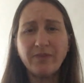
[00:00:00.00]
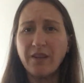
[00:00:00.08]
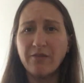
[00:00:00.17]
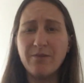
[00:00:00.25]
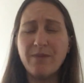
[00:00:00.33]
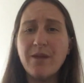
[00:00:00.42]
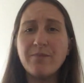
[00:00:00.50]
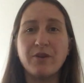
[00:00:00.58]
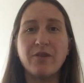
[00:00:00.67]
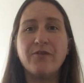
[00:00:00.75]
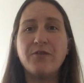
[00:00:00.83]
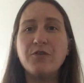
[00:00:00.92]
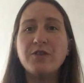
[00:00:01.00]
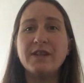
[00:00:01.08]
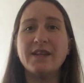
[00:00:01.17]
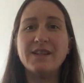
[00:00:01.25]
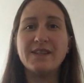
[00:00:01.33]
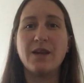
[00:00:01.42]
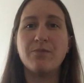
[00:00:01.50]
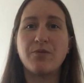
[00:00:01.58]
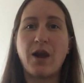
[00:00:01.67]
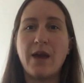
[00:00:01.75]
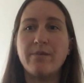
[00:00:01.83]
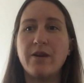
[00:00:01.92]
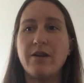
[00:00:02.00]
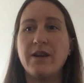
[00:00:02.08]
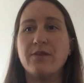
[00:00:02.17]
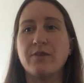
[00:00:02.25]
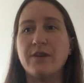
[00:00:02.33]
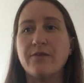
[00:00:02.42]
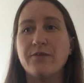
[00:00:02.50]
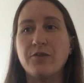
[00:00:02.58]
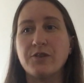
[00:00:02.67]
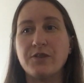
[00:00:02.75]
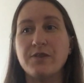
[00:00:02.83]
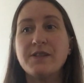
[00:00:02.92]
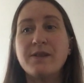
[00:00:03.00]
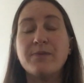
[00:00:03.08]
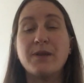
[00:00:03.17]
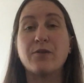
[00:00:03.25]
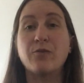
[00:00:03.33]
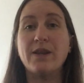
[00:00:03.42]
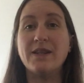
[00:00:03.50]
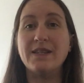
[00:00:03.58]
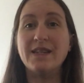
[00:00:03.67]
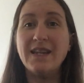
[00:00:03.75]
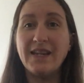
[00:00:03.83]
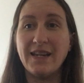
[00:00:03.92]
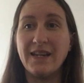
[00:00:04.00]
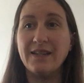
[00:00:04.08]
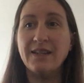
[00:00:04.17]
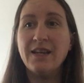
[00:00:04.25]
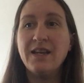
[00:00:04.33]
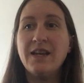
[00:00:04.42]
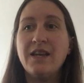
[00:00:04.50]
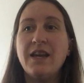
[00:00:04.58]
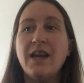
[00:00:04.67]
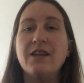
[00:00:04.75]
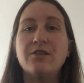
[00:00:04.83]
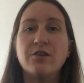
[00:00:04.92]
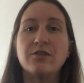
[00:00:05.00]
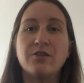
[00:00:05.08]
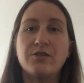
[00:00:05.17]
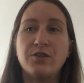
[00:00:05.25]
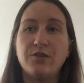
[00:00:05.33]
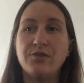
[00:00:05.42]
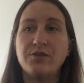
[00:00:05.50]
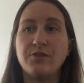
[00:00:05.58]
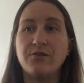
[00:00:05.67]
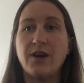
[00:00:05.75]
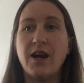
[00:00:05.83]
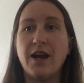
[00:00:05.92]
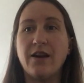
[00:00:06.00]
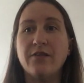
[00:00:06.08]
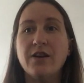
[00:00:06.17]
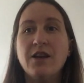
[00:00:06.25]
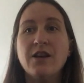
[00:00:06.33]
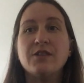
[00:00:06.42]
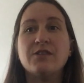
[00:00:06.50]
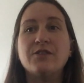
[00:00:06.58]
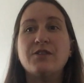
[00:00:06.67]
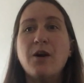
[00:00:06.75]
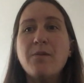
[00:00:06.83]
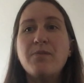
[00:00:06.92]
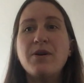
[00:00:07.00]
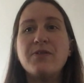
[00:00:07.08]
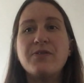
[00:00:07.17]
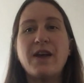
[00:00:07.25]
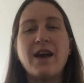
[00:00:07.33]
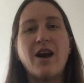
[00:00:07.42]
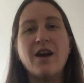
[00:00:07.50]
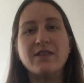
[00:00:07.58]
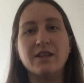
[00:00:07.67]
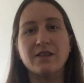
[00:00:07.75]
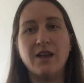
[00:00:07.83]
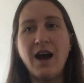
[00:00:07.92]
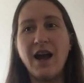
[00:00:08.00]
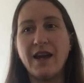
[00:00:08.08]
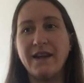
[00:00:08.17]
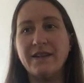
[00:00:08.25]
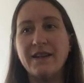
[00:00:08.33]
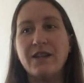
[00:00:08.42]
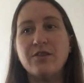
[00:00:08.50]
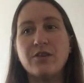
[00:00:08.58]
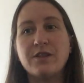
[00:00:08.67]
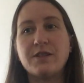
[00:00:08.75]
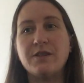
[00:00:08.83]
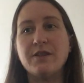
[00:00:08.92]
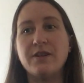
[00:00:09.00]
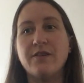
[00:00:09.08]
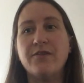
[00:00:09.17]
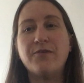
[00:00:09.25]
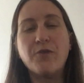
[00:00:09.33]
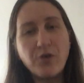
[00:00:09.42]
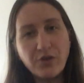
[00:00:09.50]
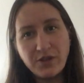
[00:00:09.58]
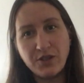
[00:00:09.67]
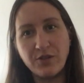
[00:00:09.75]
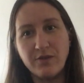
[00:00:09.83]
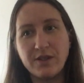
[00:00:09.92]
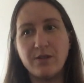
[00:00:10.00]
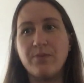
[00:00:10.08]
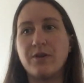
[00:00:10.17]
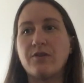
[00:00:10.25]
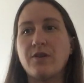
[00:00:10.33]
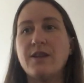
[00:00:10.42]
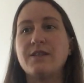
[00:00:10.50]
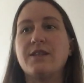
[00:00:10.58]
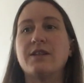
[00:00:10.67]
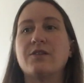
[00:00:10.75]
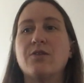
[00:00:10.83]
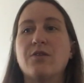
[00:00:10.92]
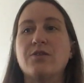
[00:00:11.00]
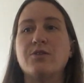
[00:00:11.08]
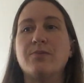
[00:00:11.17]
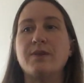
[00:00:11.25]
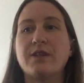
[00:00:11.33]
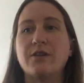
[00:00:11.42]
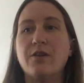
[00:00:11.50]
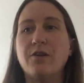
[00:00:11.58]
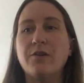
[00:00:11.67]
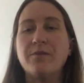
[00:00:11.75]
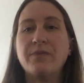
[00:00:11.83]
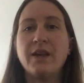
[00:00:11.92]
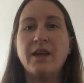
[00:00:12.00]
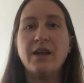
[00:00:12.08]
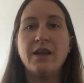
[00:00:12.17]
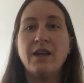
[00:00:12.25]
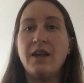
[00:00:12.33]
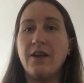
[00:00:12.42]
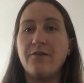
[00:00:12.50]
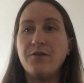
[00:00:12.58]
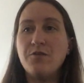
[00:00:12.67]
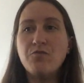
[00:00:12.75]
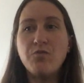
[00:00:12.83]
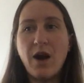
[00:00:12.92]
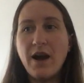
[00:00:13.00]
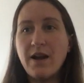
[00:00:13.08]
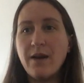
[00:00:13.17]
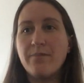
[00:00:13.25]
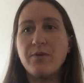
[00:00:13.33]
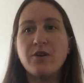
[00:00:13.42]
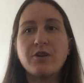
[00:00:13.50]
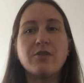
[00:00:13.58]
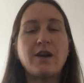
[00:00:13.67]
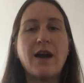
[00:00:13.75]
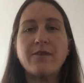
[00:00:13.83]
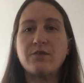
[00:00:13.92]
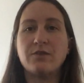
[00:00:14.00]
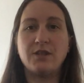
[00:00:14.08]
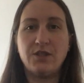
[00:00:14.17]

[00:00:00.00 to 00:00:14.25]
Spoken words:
Remember, food is a primary reinforcer. It's something we need in order to survive. So don't put that on the line in order to force you into progressing towards your big goal. If you want a burger after the